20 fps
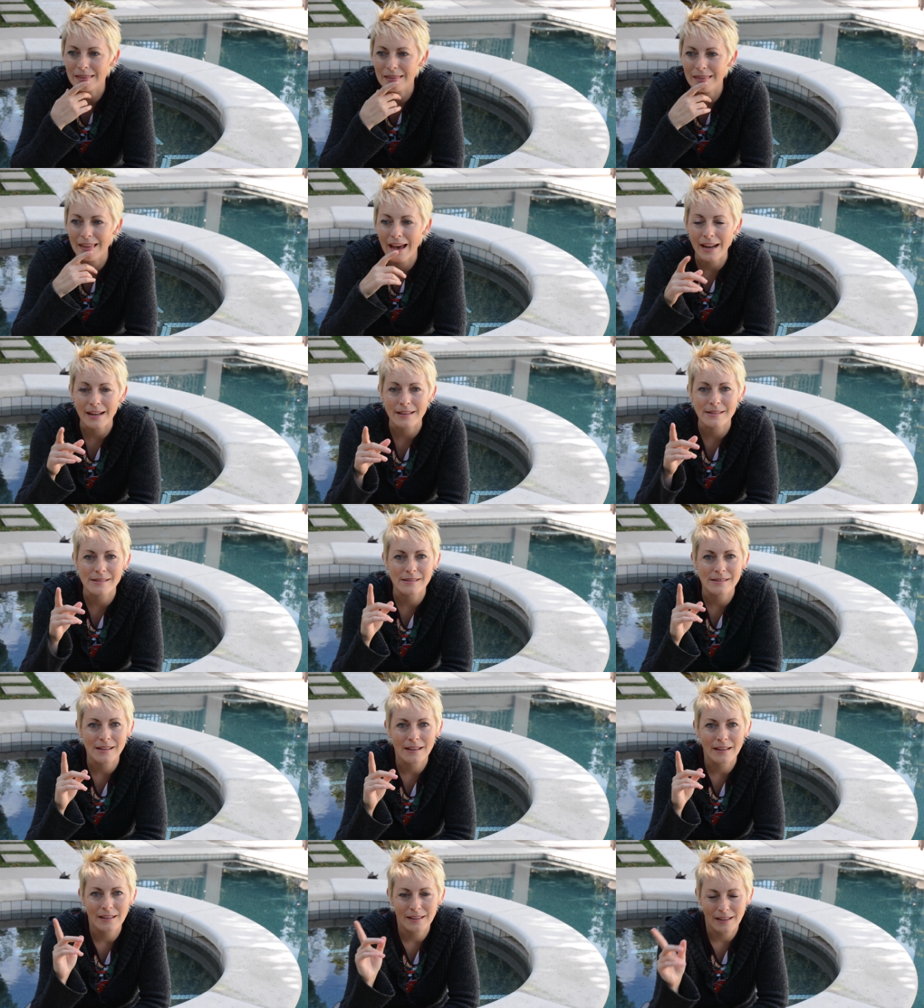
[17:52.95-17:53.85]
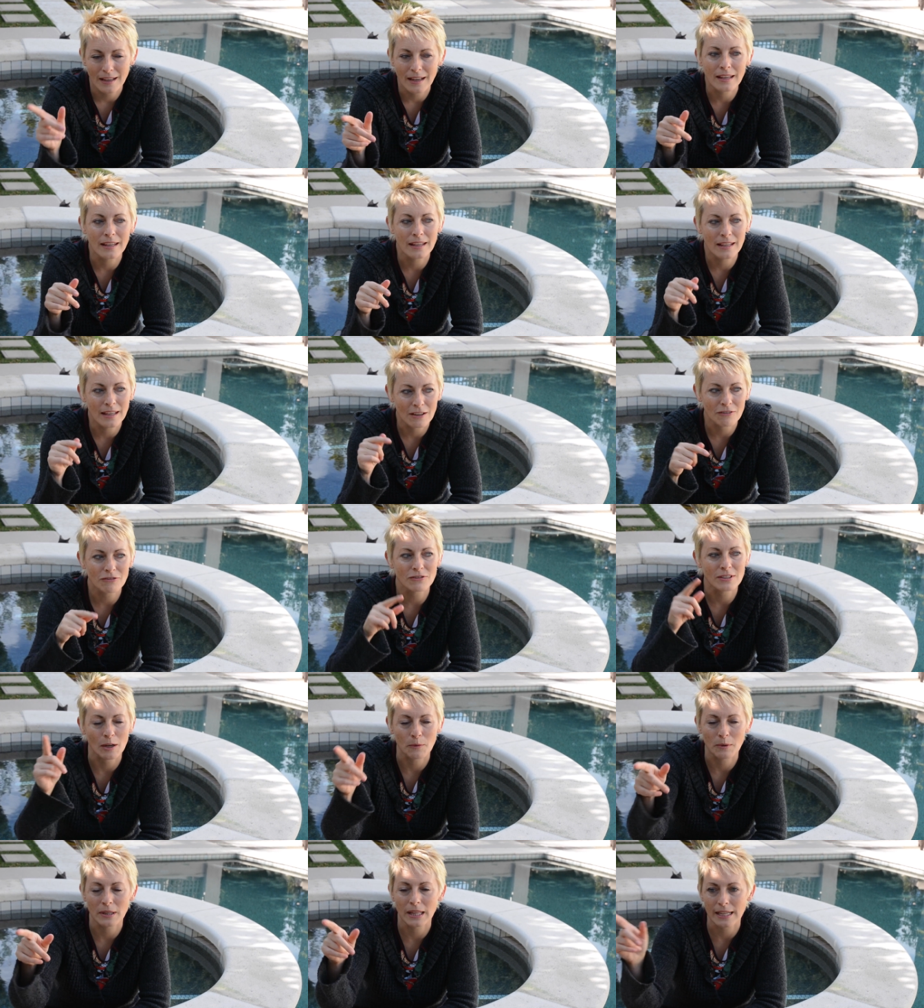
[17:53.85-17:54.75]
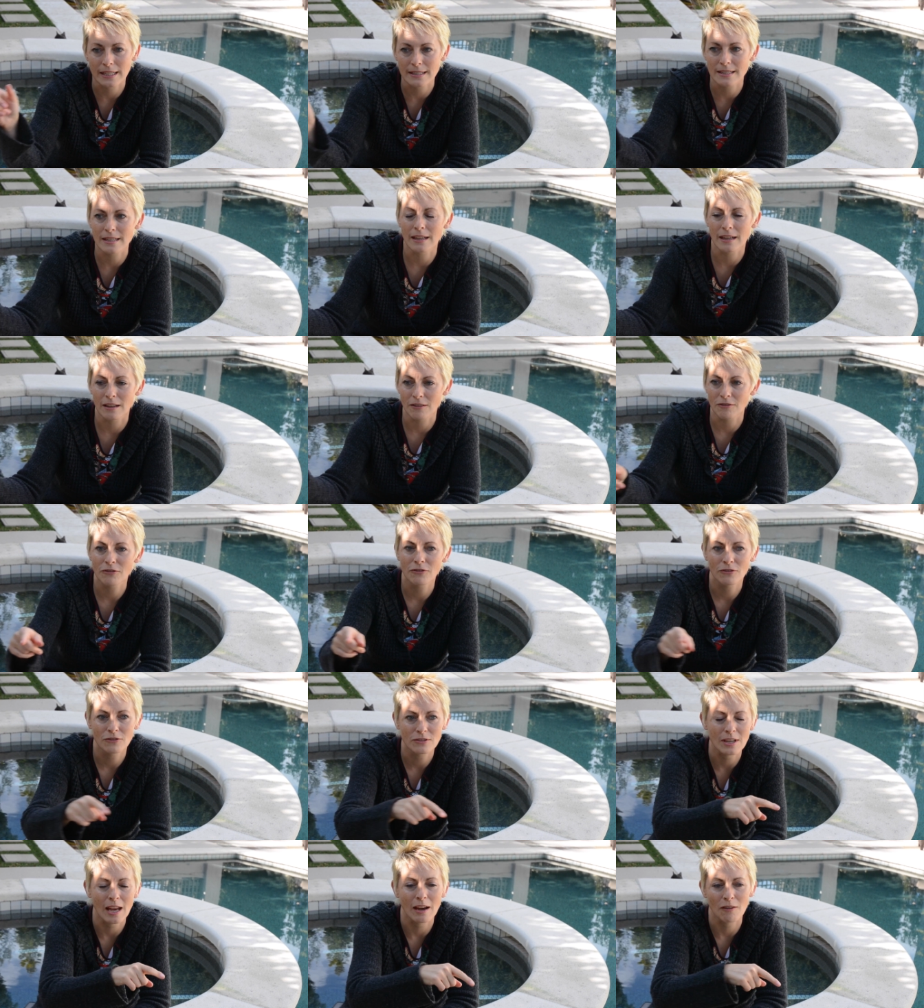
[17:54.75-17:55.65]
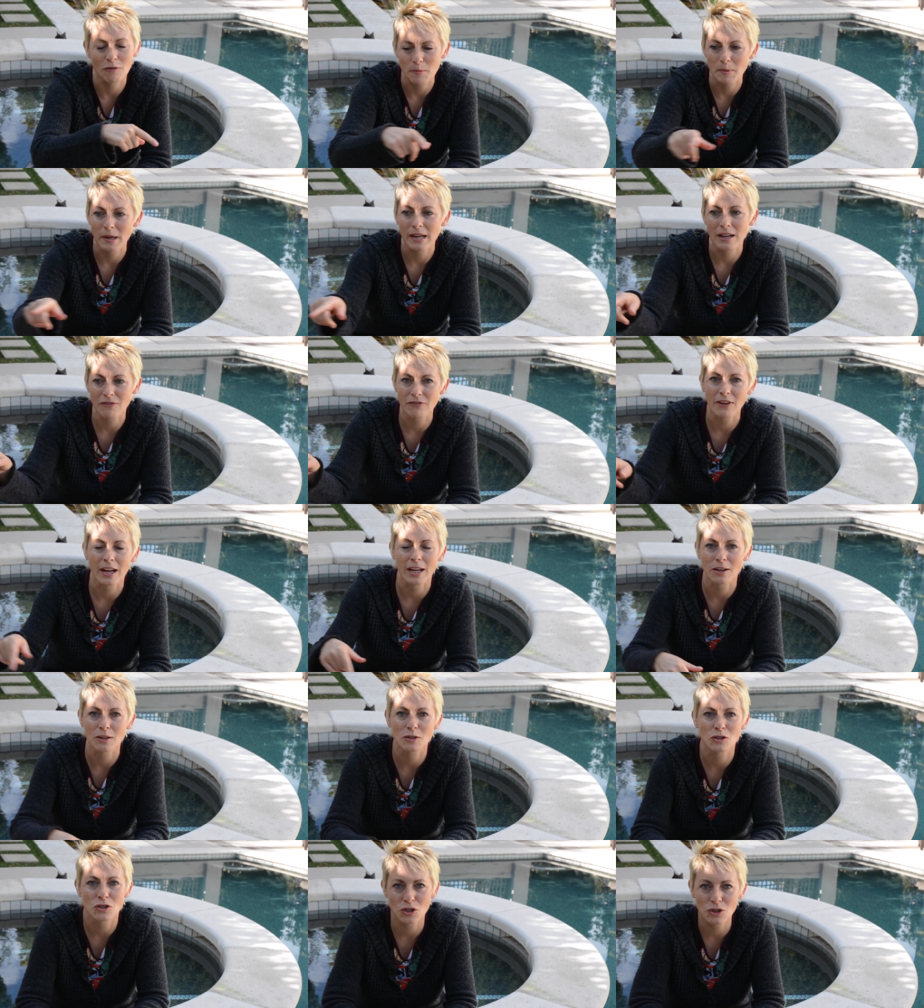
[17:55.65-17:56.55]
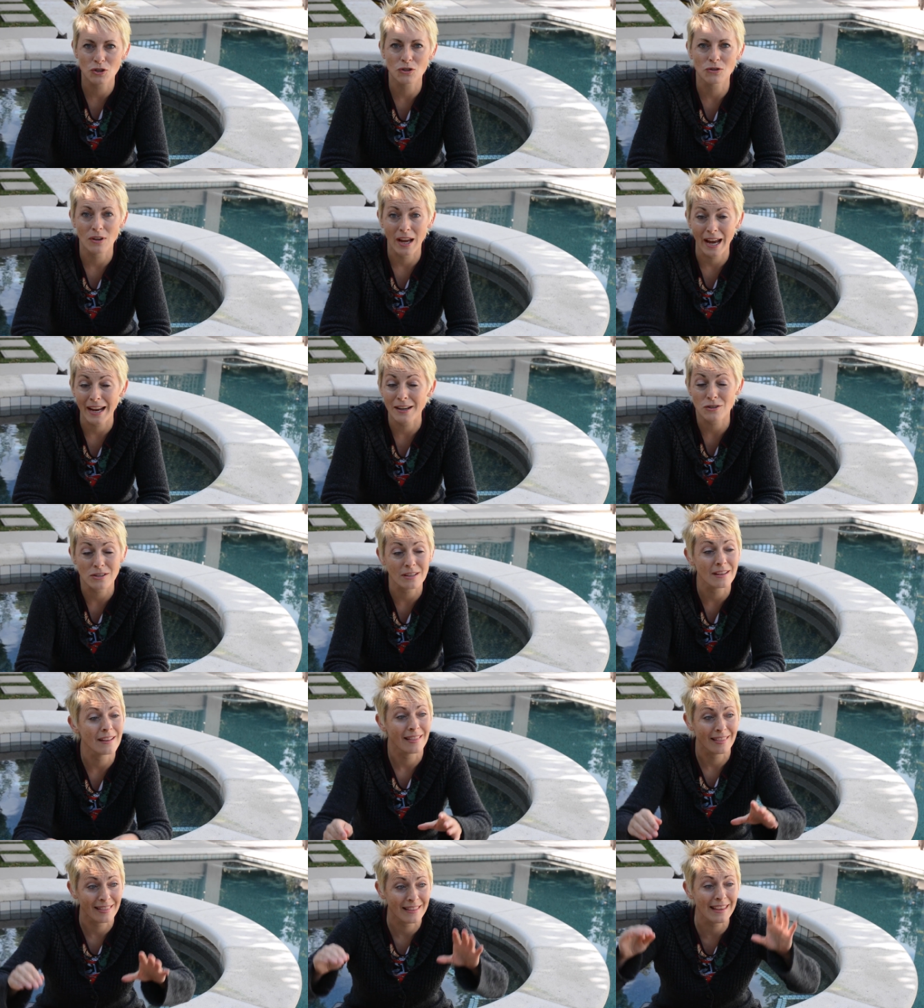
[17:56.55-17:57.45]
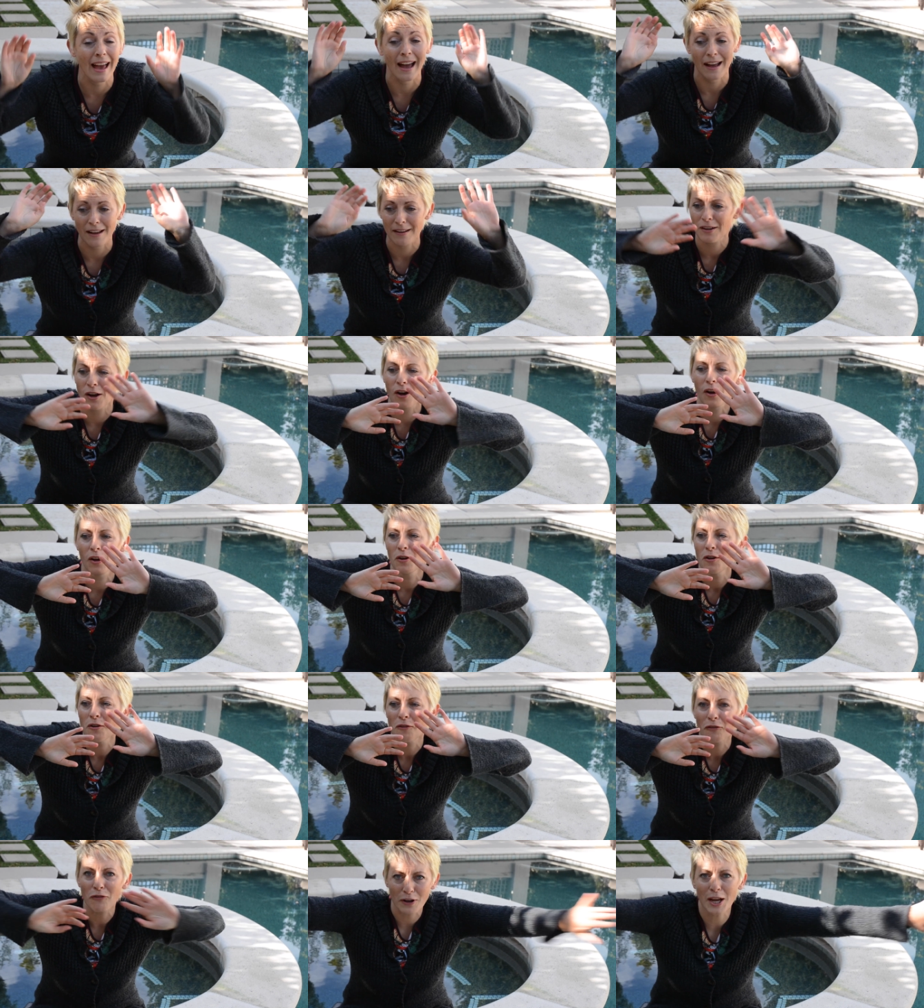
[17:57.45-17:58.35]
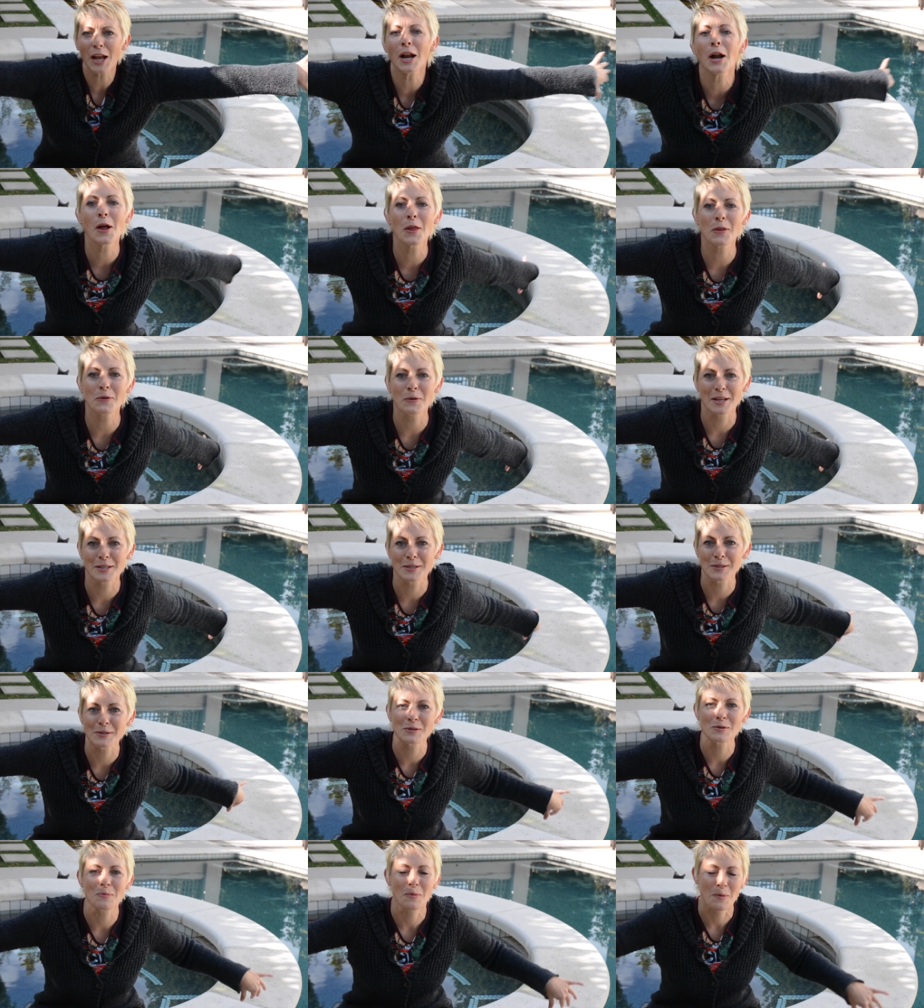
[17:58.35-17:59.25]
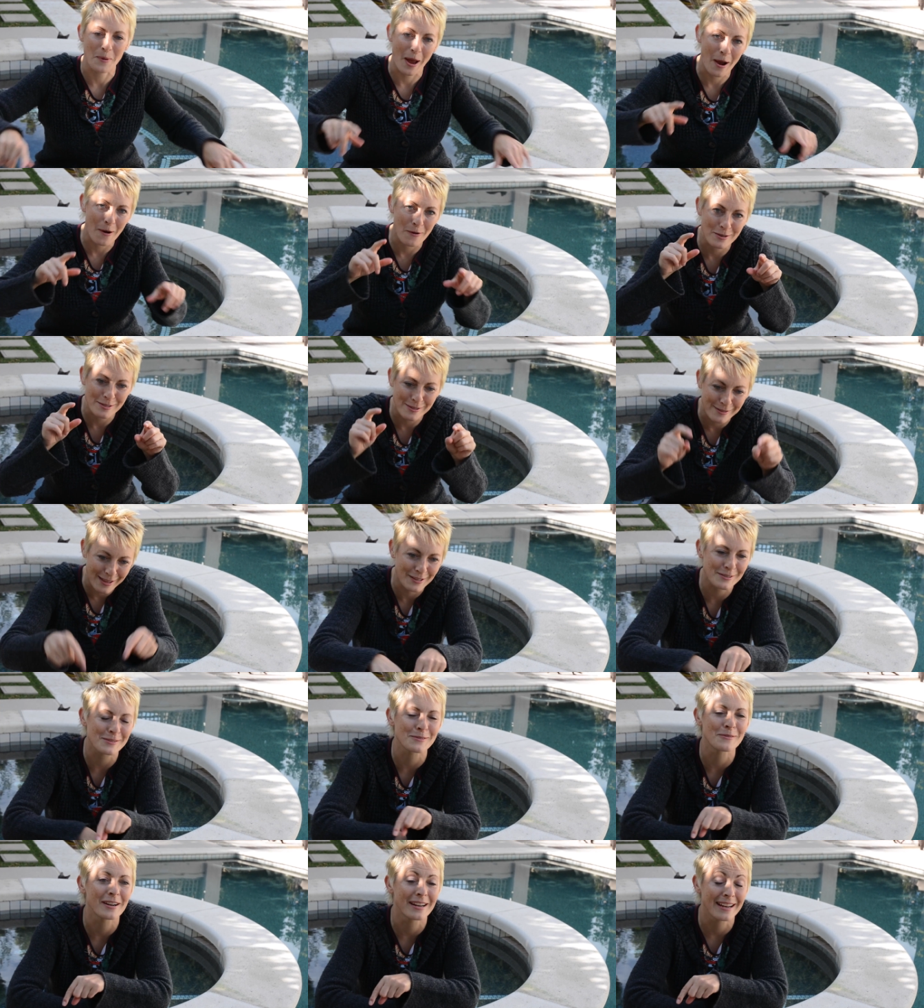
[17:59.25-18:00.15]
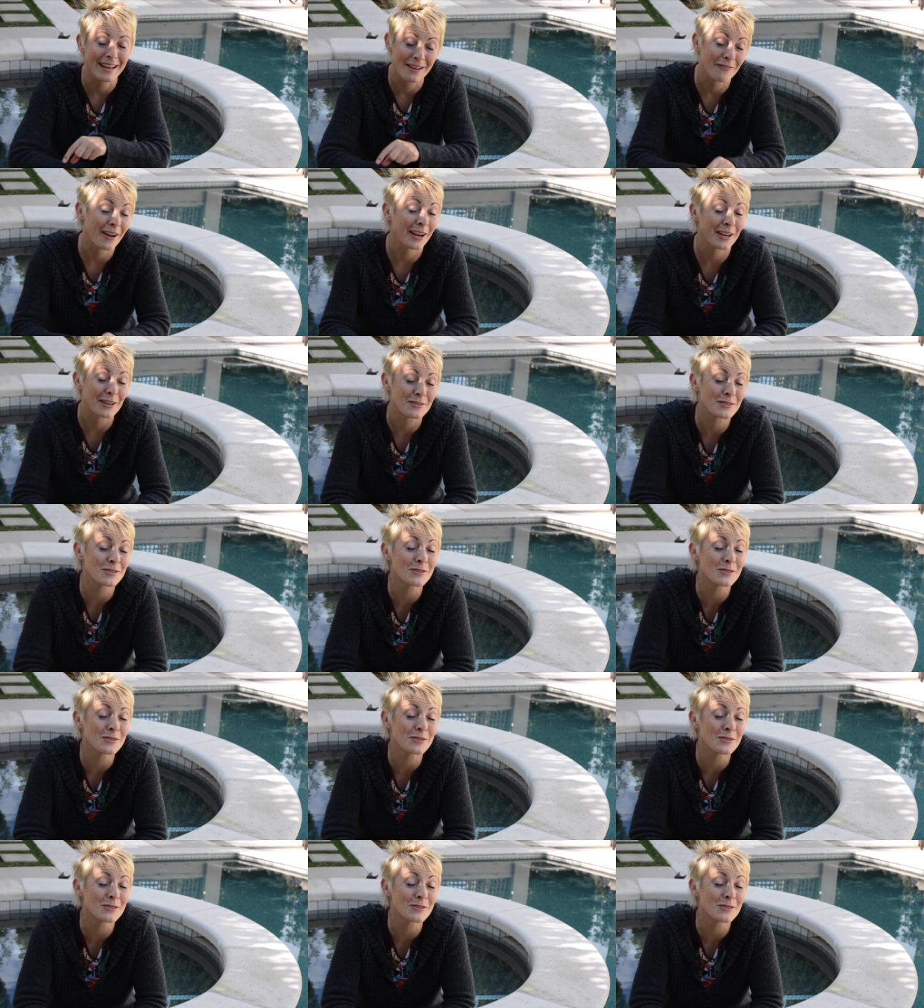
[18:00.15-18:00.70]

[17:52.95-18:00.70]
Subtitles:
That is a gift I would like to give to everybody. If I could choose, actually, yeah, forget all the rest of the superpowers. That's the one, if I could